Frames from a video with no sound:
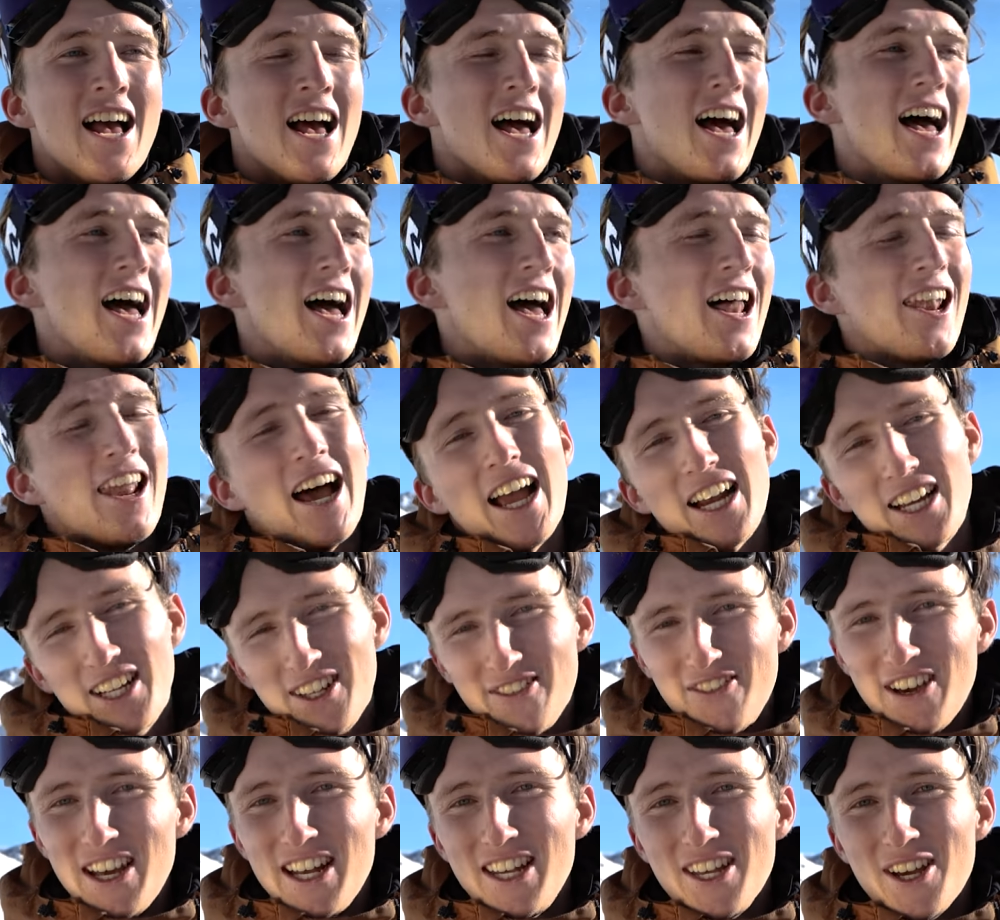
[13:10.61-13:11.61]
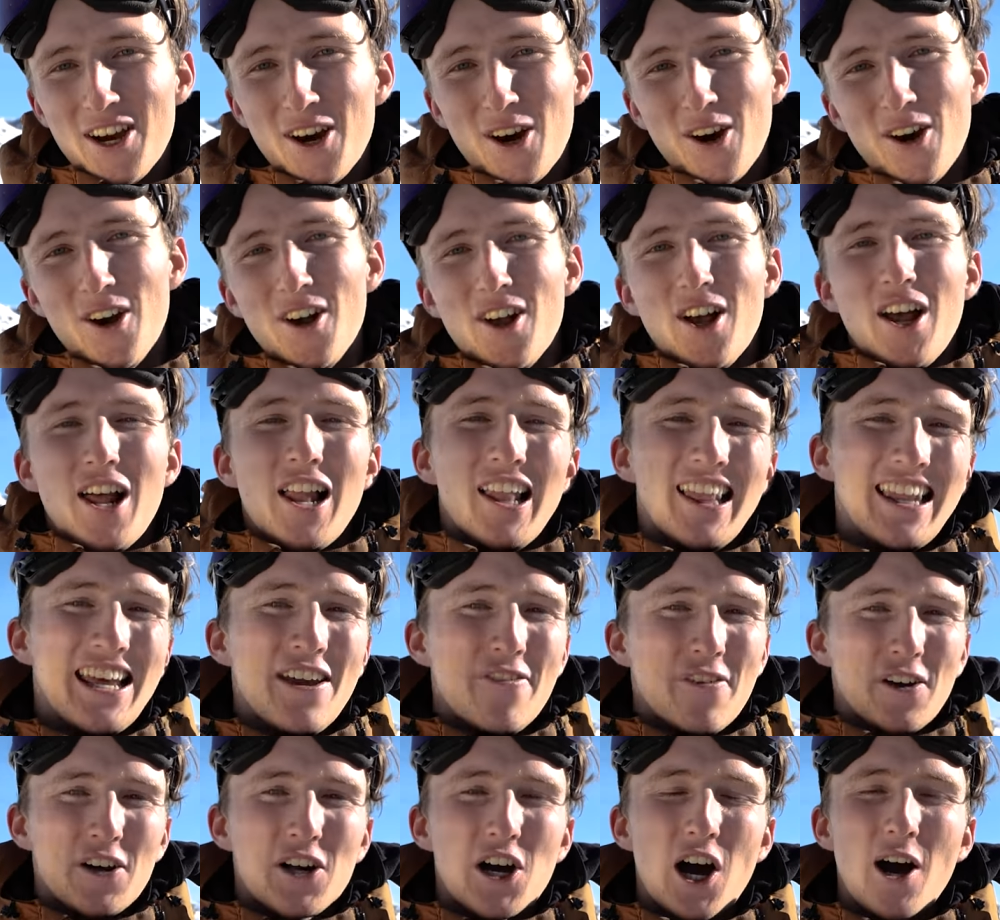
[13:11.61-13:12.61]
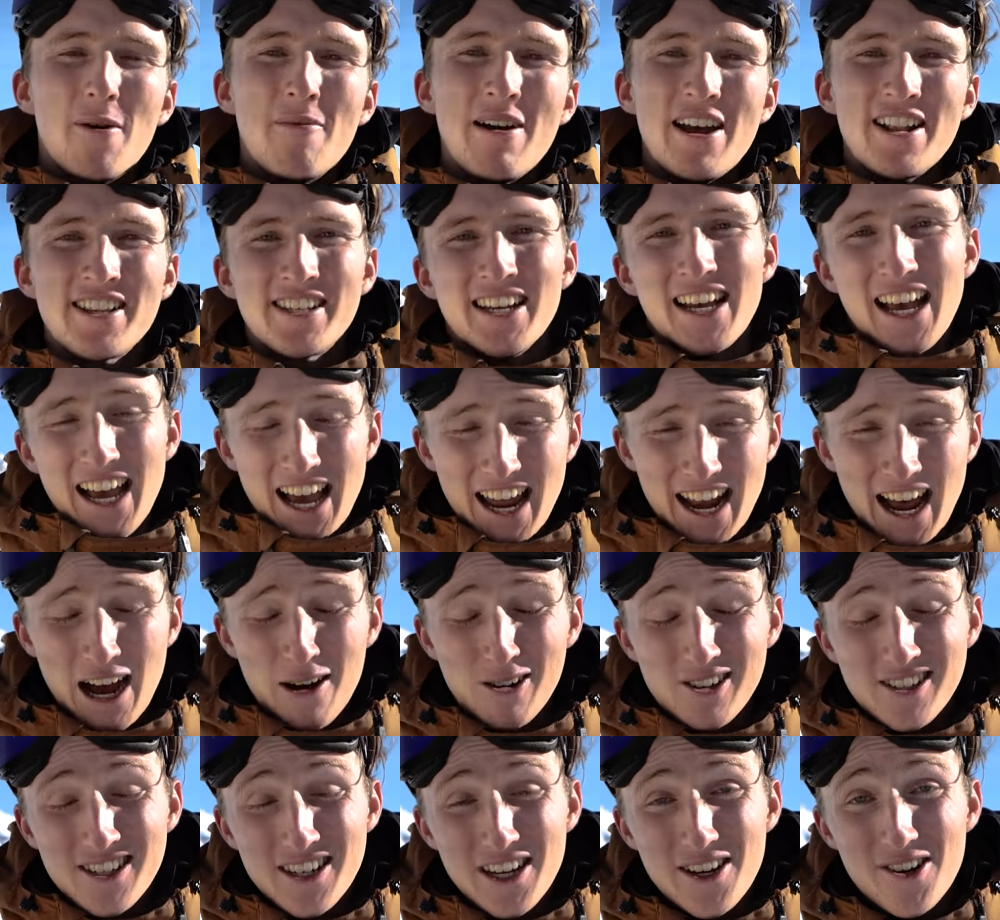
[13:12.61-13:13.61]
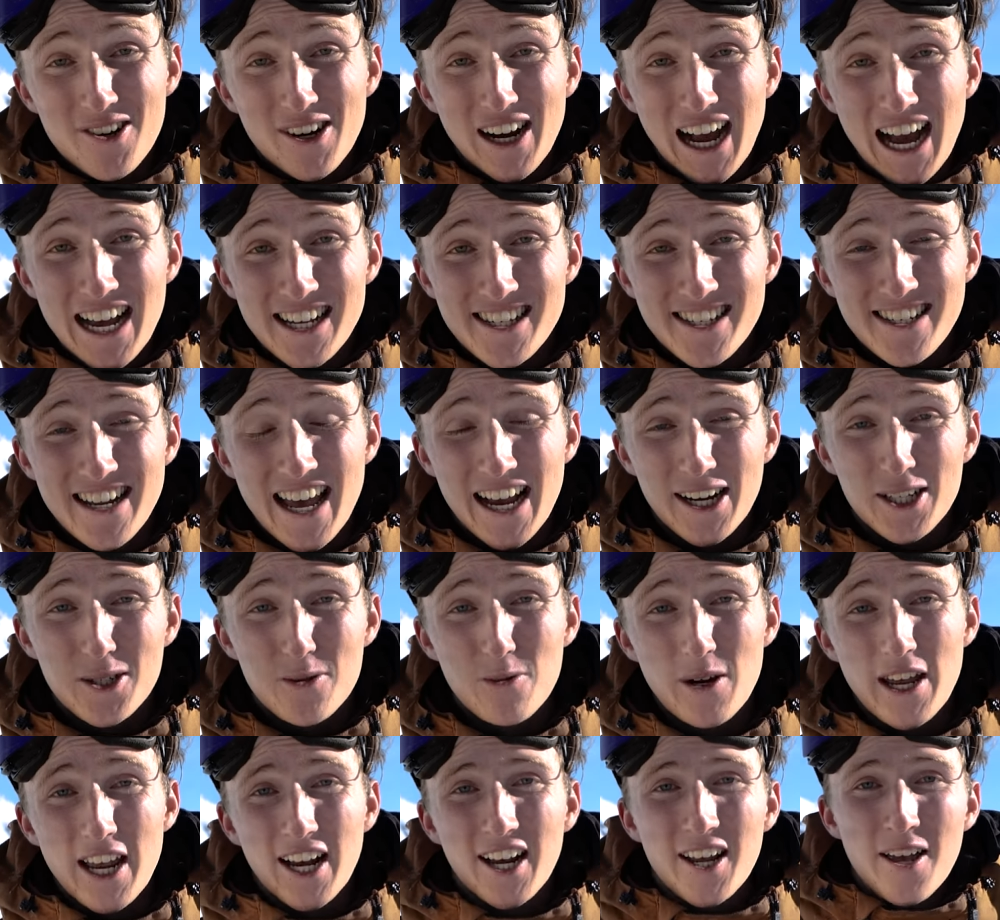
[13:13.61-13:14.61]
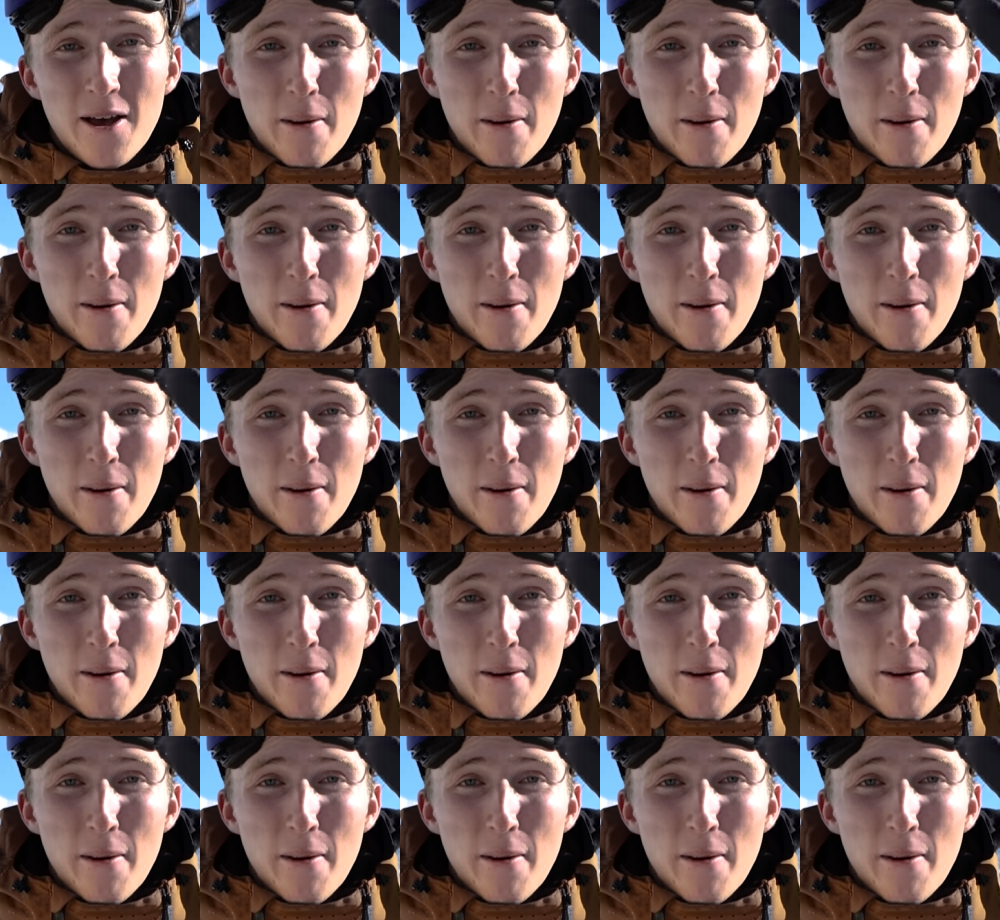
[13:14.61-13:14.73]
Like the video, leave a comment, and I will see you guys next week.